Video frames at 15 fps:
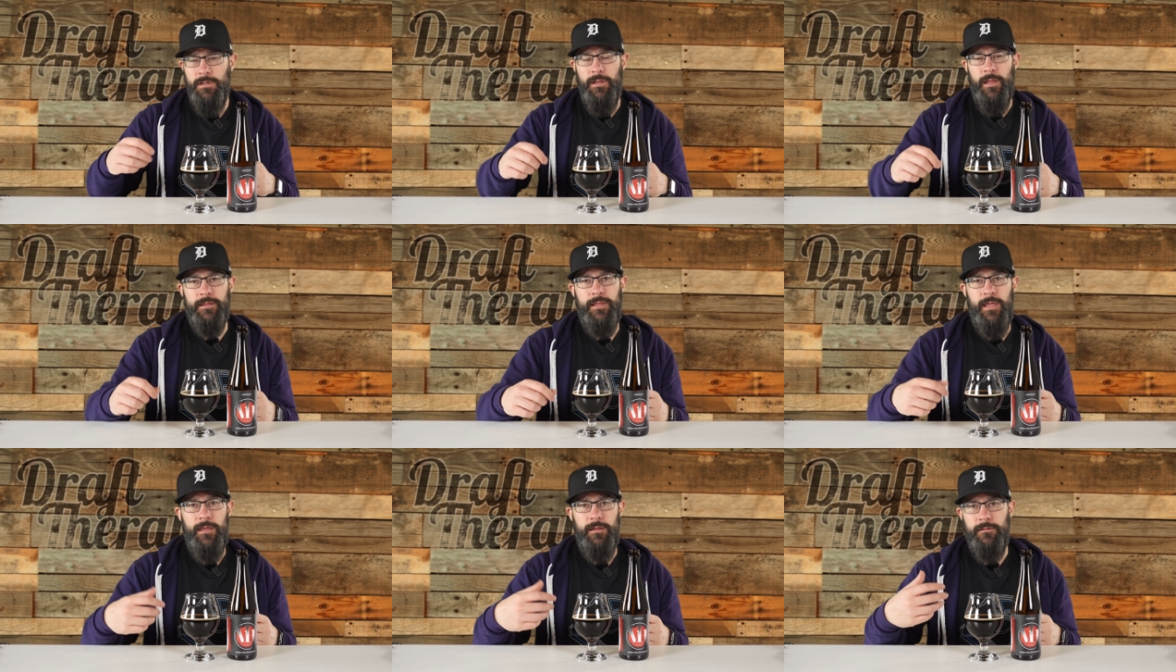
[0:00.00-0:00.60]

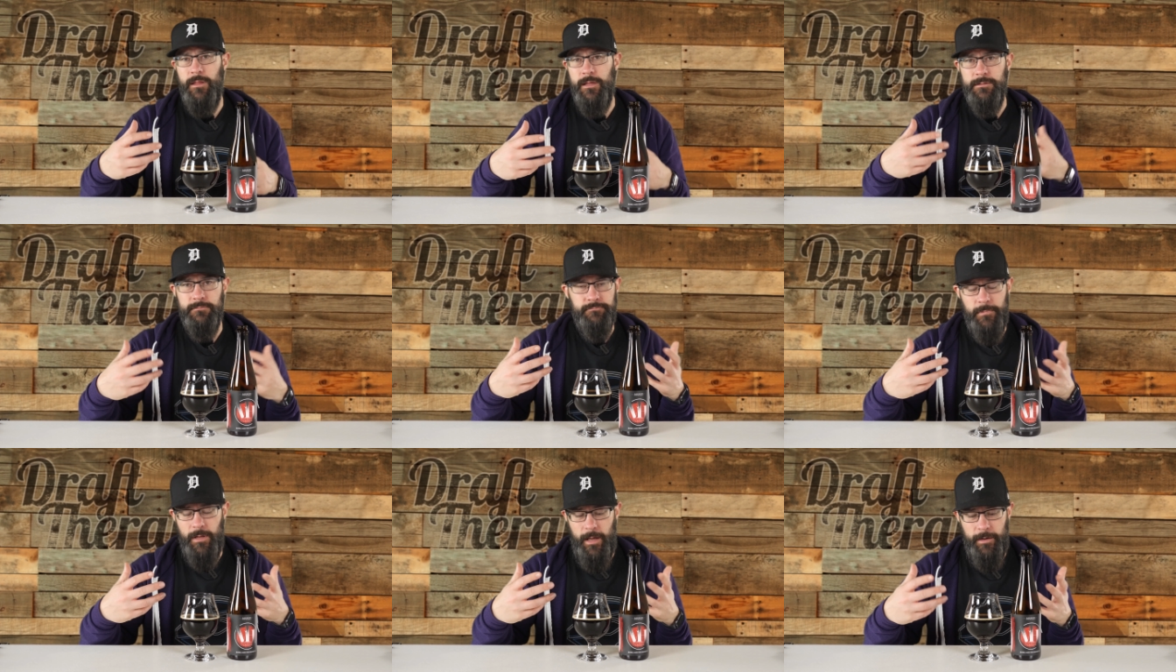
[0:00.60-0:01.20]
Like they,
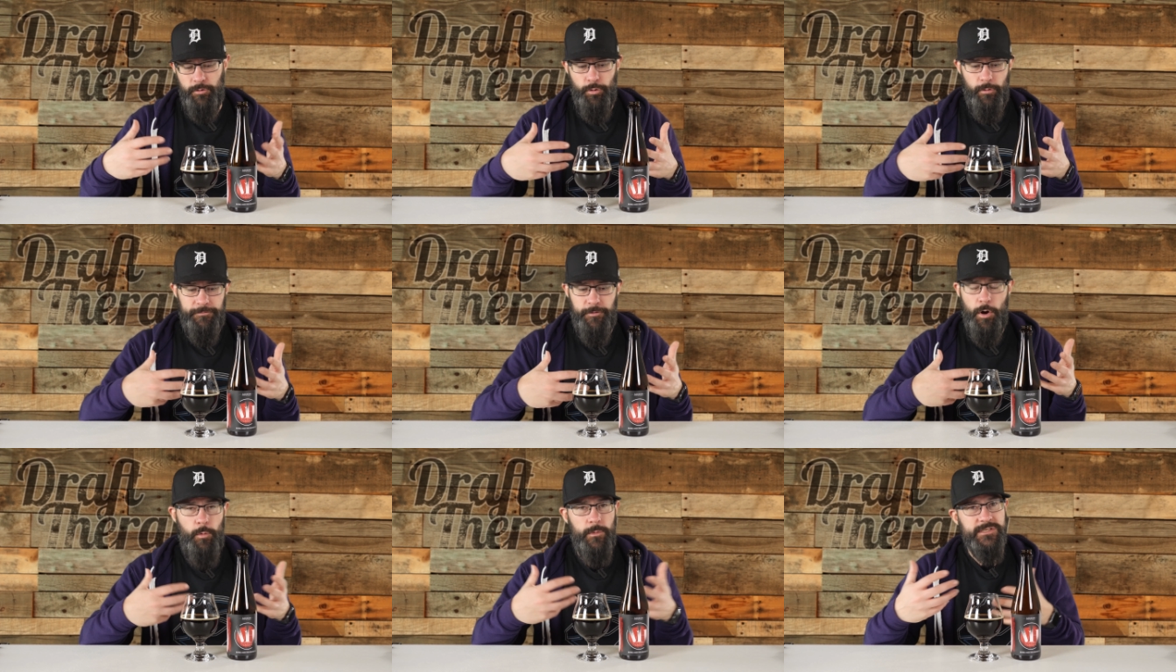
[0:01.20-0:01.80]
they, I don't know if
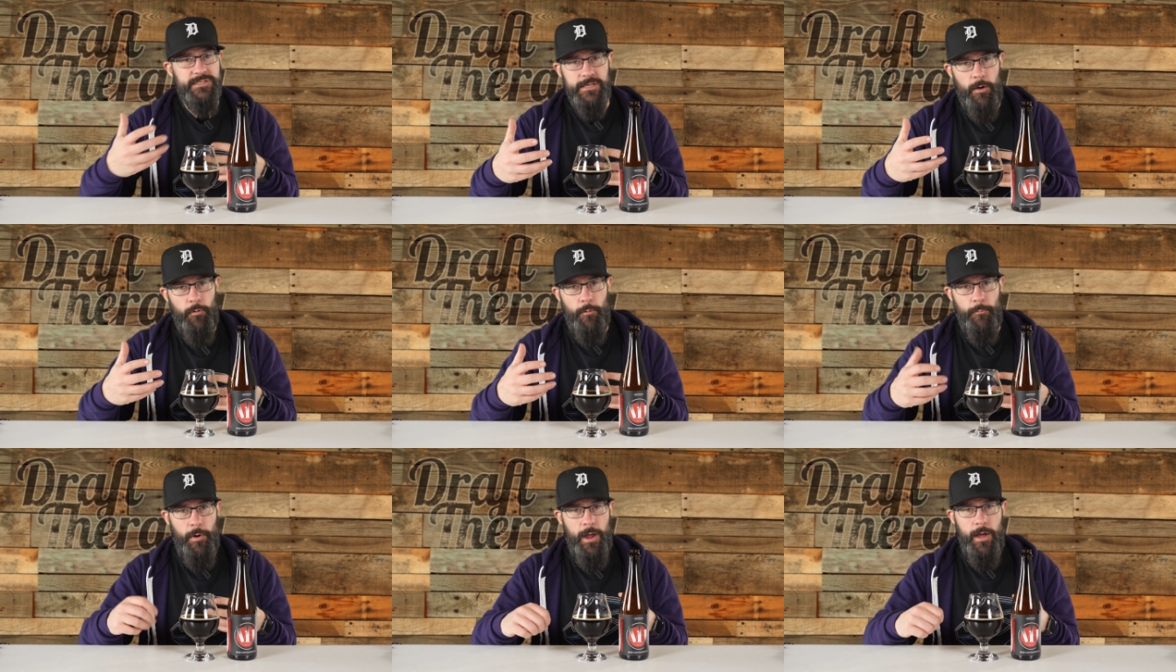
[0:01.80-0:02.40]
they're always
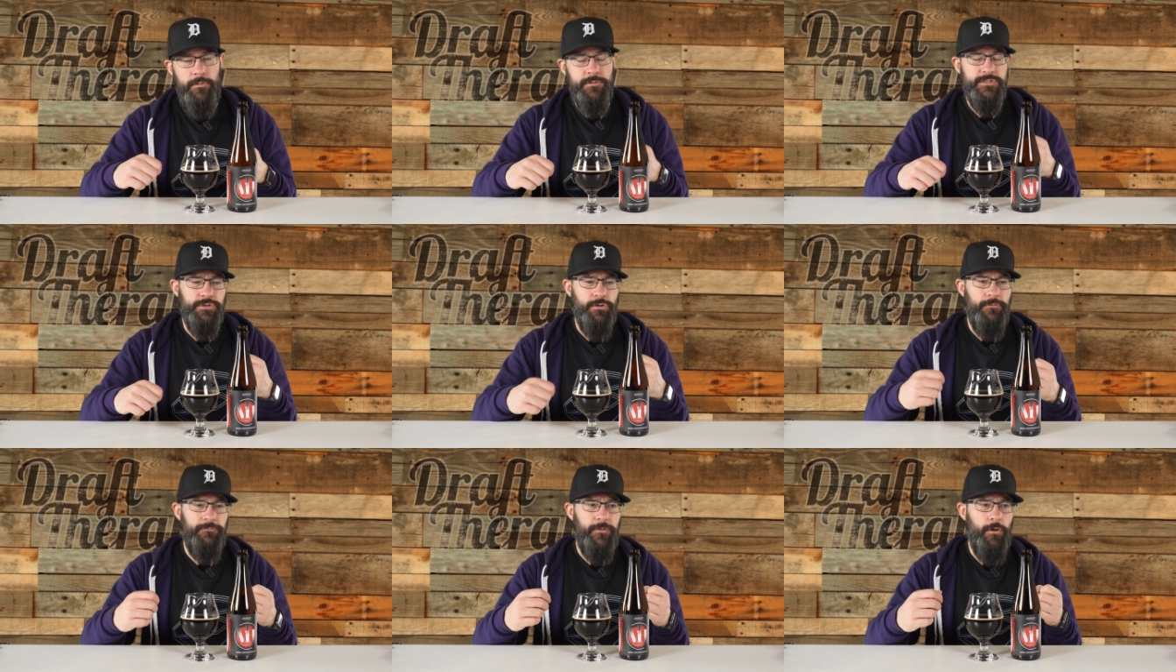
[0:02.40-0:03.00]
sour browns
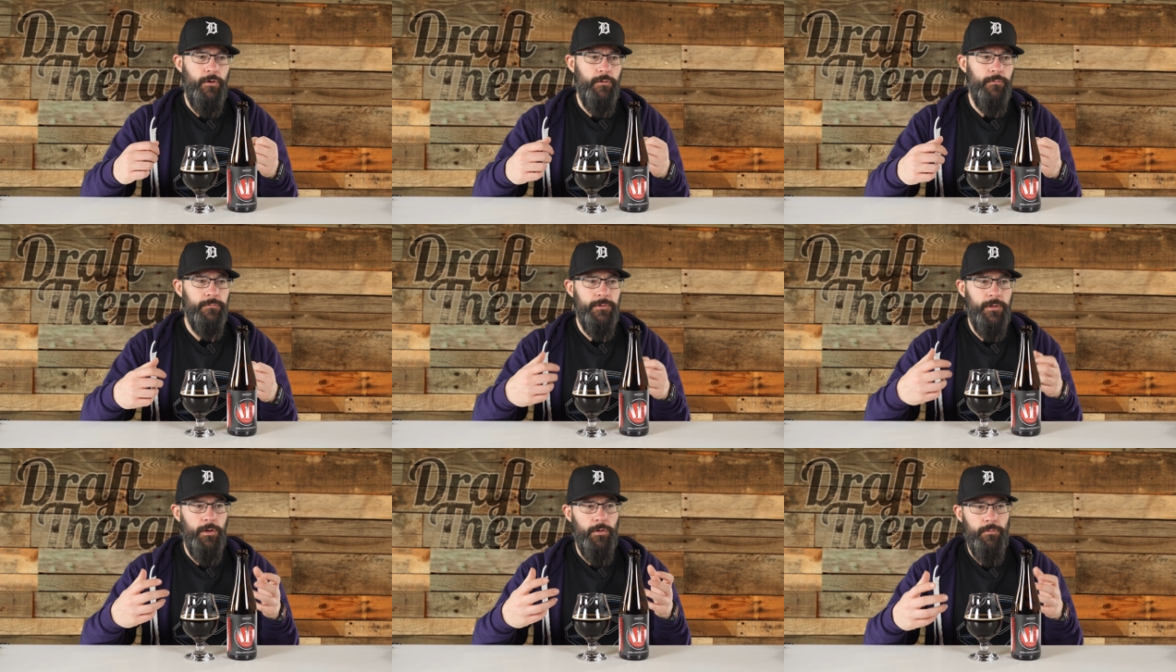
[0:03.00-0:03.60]
or if they're,
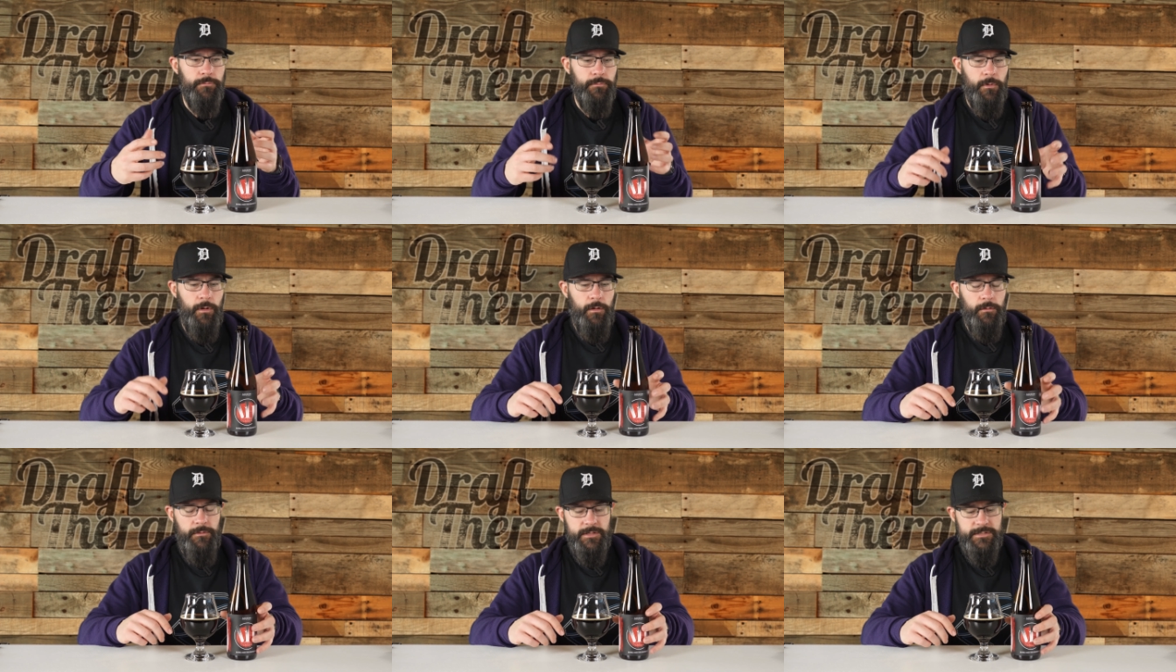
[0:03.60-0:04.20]
you know,
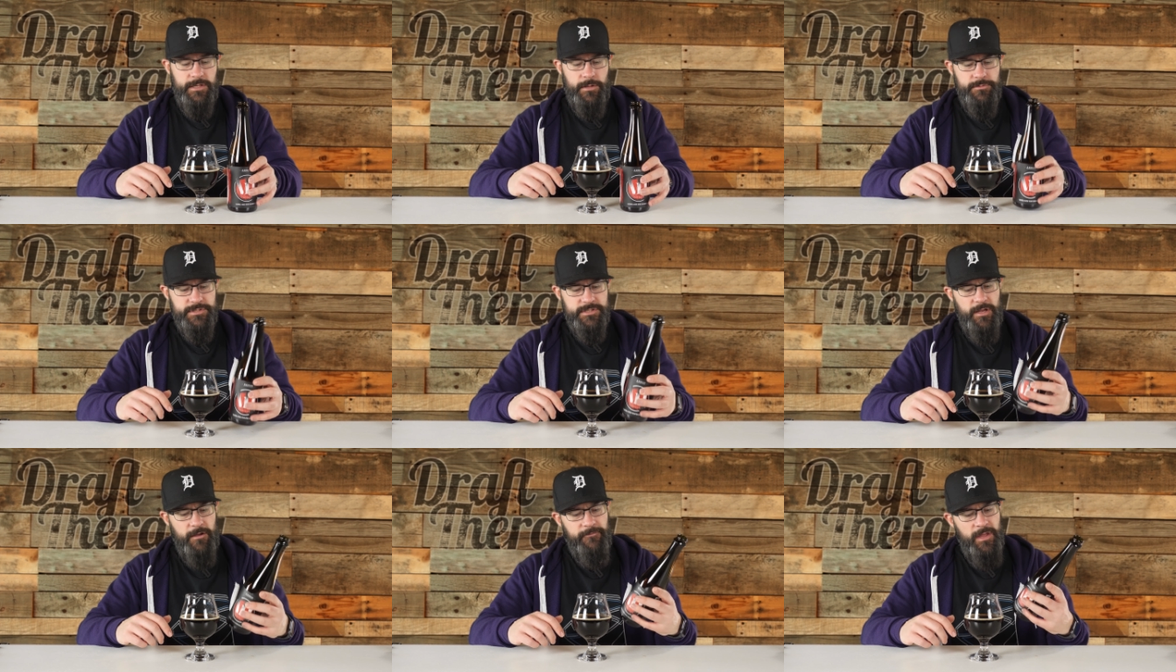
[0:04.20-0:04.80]
this other
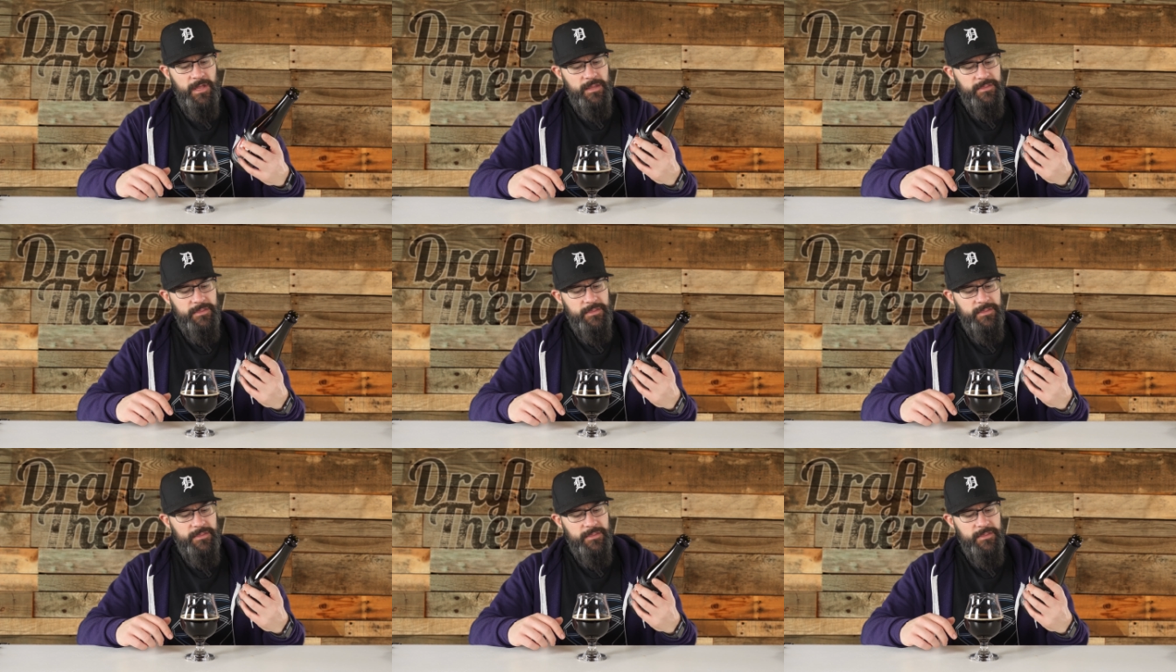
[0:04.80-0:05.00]
stuff.